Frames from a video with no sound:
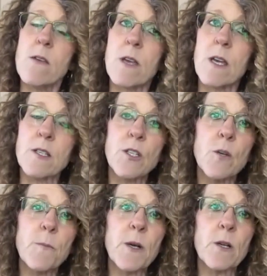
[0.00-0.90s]
you get
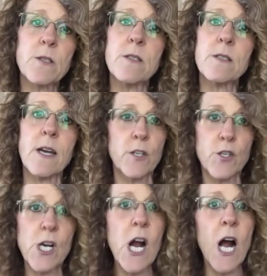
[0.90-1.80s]
2 persons and a
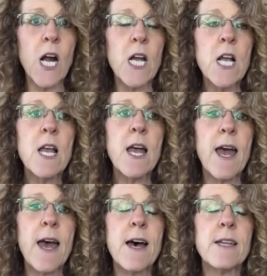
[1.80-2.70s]
truck.
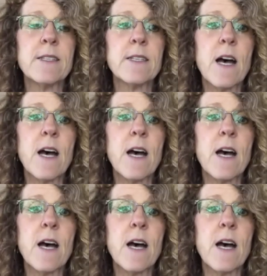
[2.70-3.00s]
And